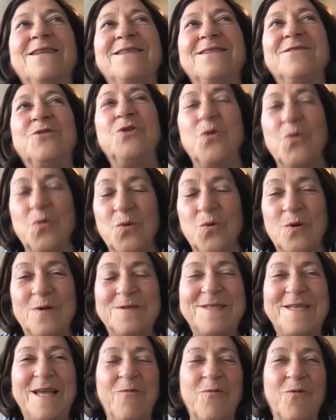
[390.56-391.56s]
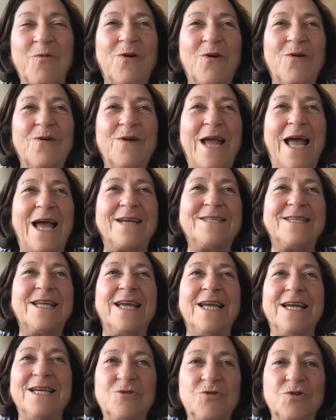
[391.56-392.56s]
tools that were
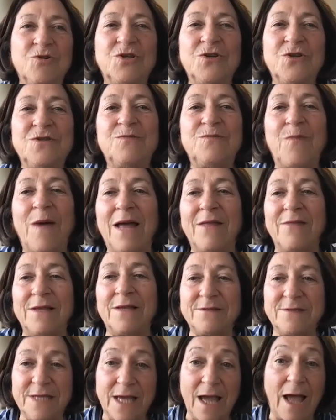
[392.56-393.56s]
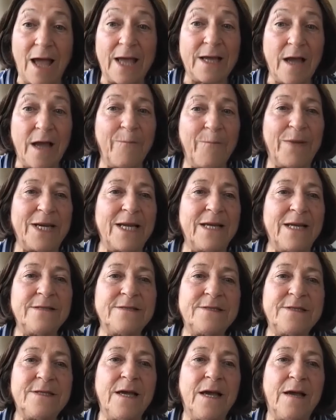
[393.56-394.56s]
actually introduced by the CI
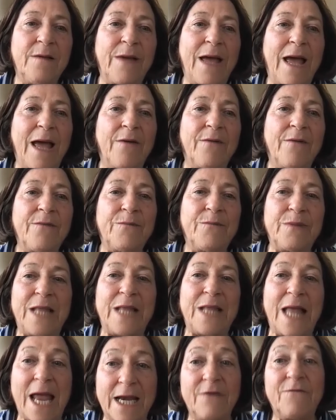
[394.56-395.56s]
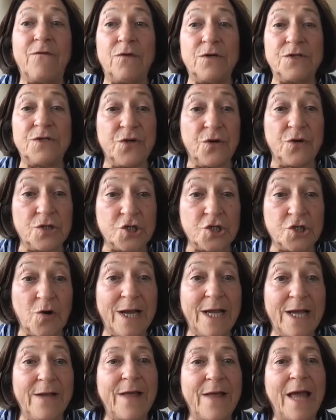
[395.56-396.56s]
companies about planning for
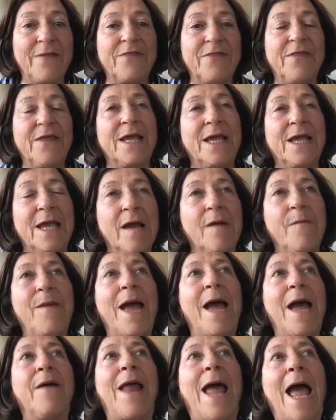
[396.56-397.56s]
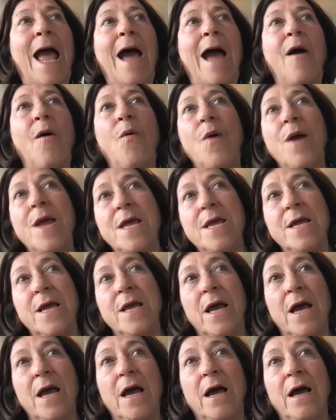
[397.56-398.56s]
surgery and thinking about how
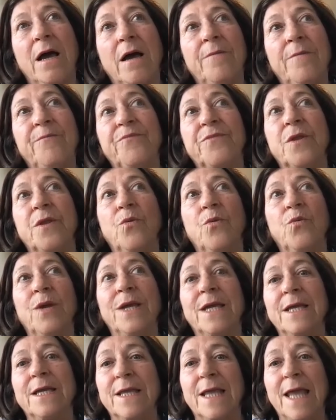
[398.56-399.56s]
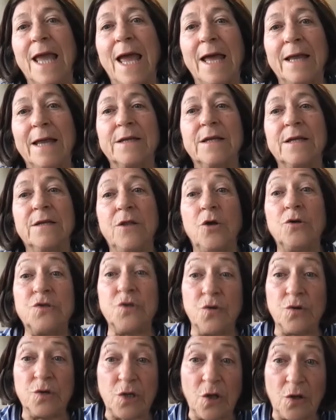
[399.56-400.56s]
we can get
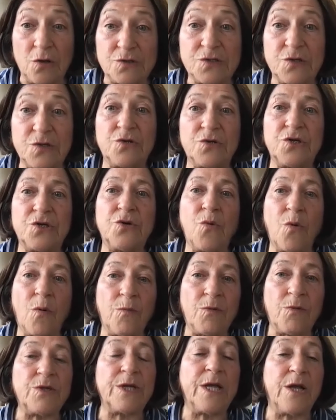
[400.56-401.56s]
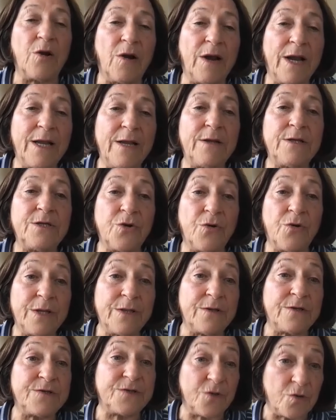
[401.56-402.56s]
closer and closer to normal hearing
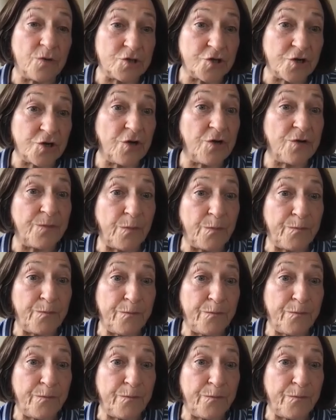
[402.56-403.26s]
during the surgical